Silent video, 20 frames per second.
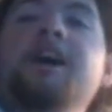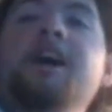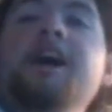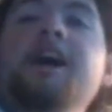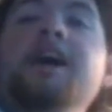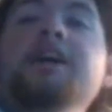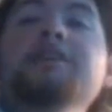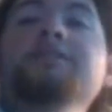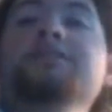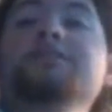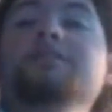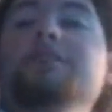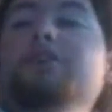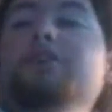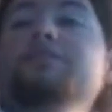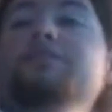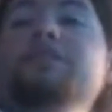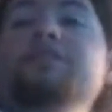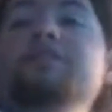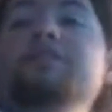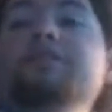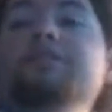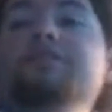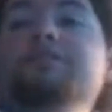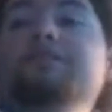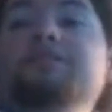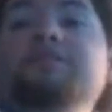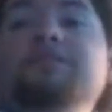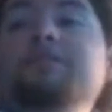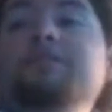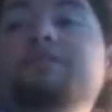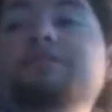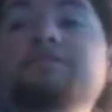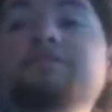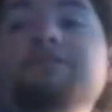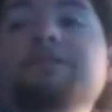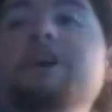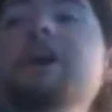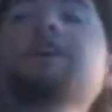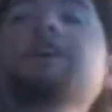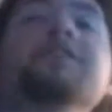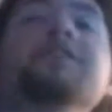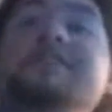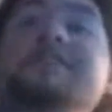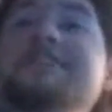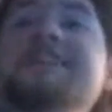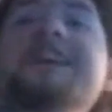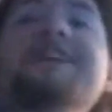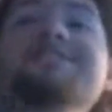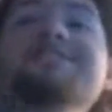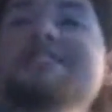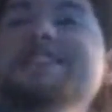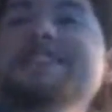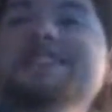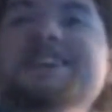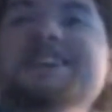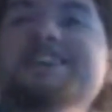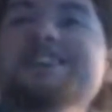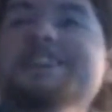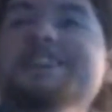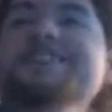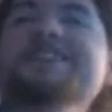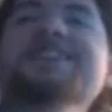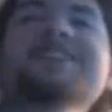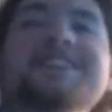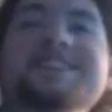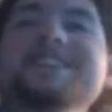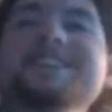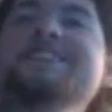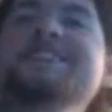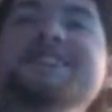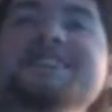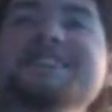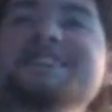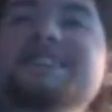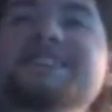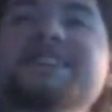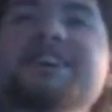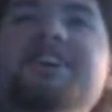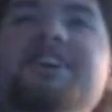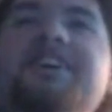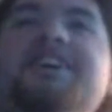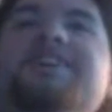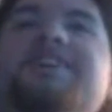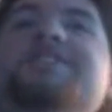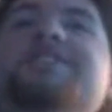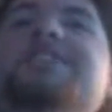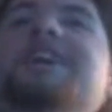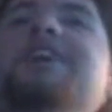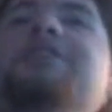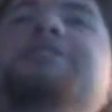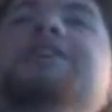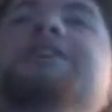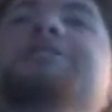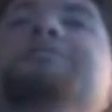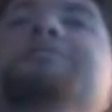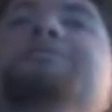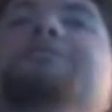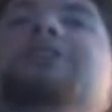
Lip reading: I don't, I'll just have to tell you. So let's get started, shall we?